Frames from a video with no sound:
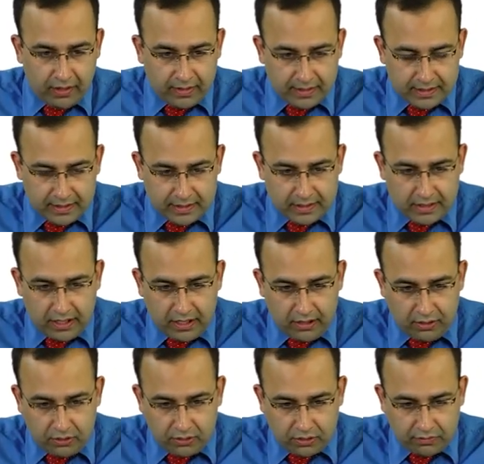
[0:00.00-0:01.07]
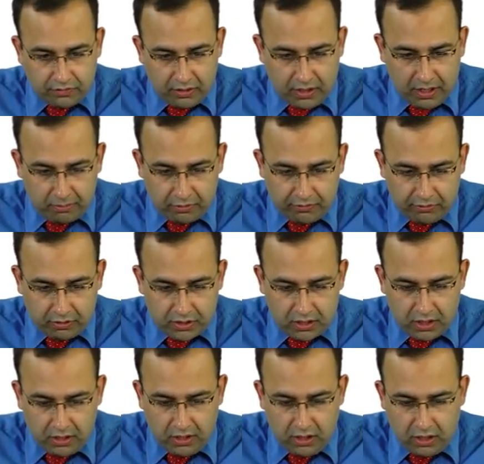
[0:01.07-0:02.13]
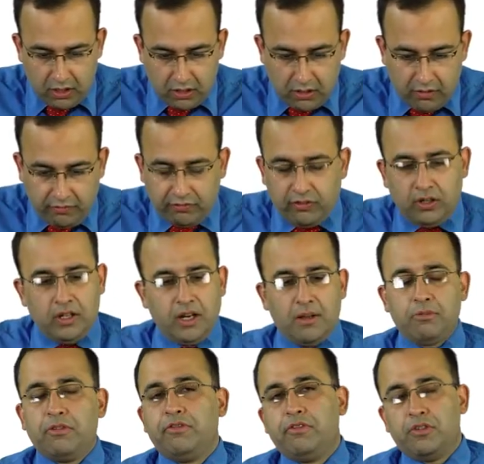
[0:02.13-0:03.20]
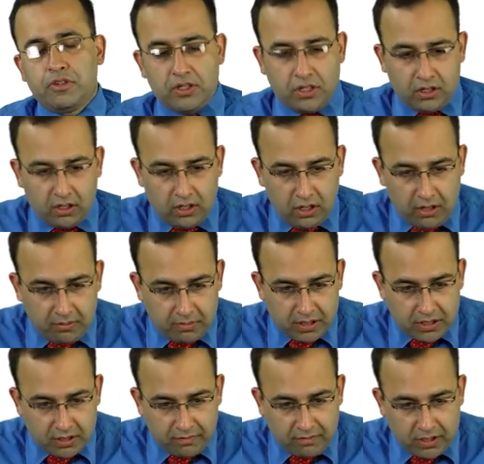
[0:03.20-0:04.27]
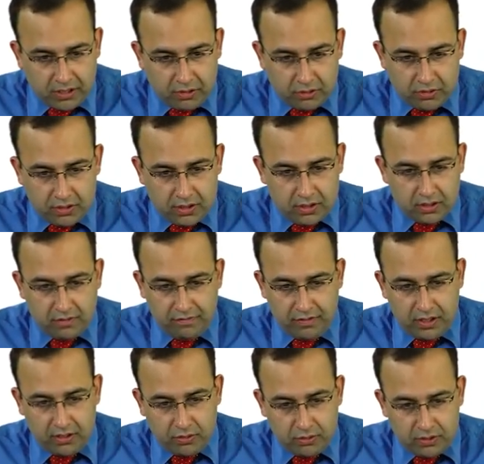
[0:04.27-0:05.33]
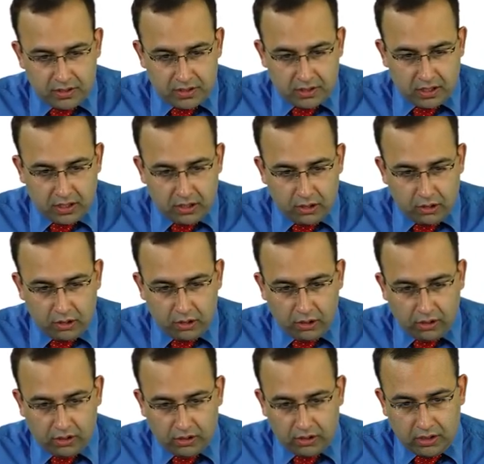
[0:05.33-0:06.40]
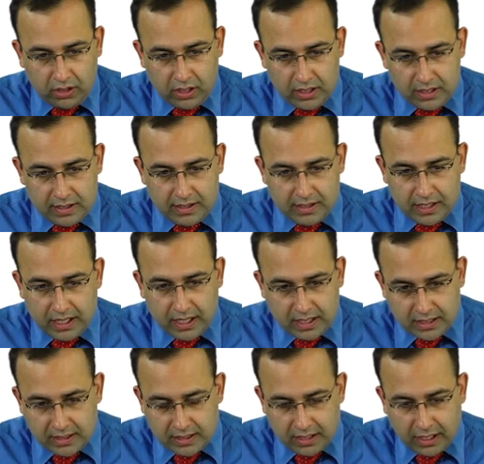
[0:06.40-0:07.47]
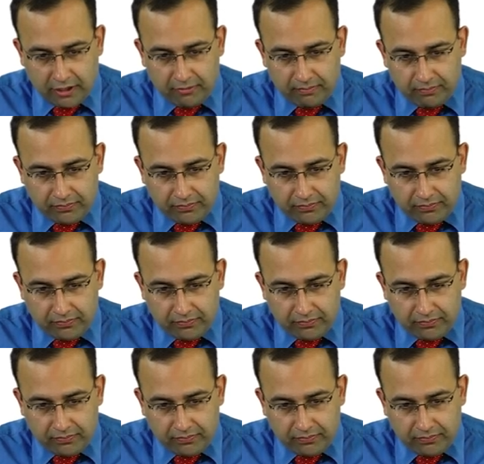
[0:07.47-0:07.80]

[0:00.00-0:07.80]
Stain used for lipofuscin. For lipofuscin, which we use the long Zn stain.